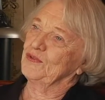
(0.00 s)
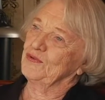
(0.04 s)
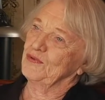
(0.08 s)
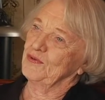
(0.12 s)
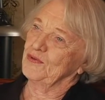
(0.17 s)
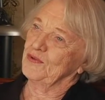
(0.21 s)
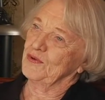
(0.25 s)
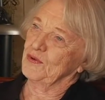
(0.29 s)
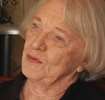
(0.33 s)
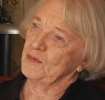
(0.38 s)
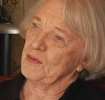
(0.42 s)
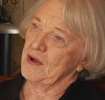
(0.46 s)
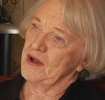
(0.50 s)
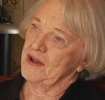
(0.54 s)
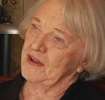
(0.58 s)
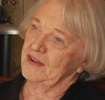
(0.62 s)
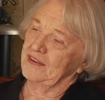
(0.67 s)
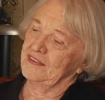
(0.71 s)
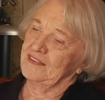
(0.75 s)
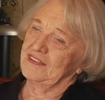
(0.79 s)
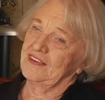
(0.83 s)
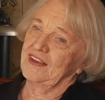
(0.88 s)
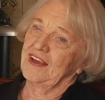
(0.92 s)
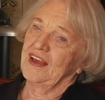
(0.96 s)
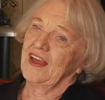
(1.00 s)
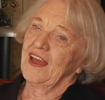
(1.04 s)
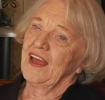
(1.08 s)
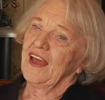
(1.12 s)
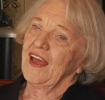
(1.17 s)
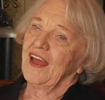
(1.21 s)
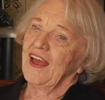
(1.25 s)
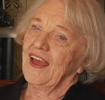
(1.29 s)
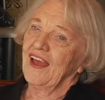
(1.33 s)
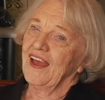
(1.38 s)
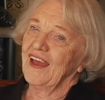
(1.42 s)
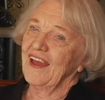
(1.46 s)
through their minds.
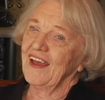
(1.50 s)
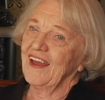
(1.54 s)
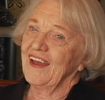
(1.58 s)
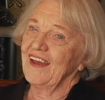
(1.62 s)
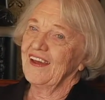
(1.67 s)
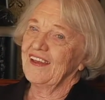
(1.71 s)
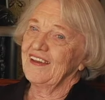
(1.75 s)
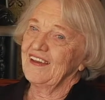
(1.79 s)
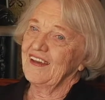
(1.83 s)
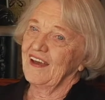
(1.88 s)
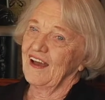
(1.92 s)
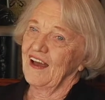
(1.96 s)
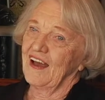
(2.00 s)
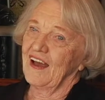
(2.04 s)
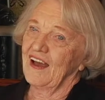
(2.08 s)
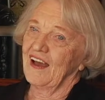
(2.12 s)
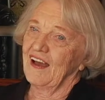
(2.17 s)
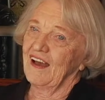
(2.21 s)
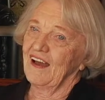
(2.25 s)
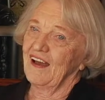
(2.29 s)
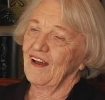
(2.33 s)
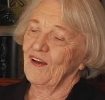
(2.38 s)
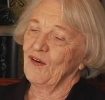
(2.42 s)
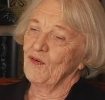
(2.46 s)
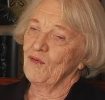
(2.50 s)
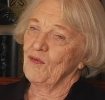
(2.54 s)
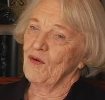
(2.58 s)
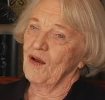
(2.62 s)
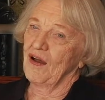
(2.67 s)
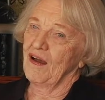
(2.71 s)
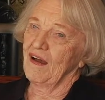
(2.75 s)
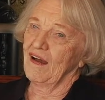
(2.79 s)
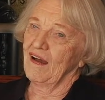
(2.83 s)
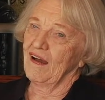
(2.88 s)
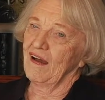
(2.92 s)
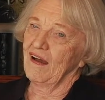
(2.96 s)
And
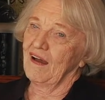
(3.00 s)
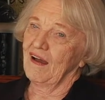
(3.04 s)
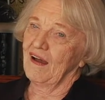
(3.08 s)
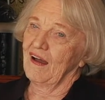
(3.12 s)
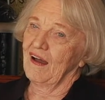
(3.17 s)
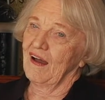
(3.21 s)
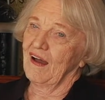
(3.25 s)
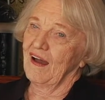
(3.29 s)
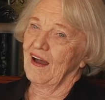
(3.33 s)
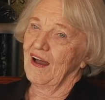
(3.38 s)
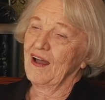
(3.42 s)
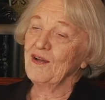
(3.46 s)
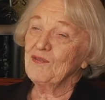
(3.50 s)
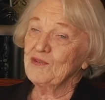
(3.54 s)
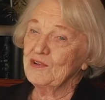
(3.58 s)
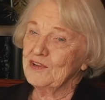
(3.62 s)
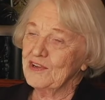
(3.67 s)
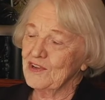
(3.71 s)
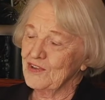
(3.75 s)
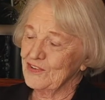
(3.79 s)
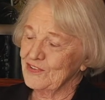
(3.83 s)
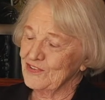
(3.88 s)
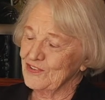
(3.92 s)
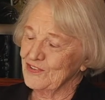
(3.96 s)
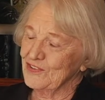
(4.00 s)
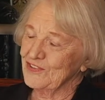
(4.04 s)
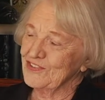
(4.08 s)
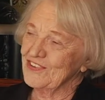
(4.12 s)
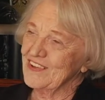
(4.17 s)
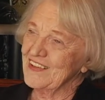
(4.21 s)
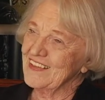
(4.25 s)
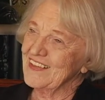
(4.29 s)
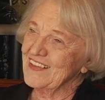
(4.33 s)
I will also say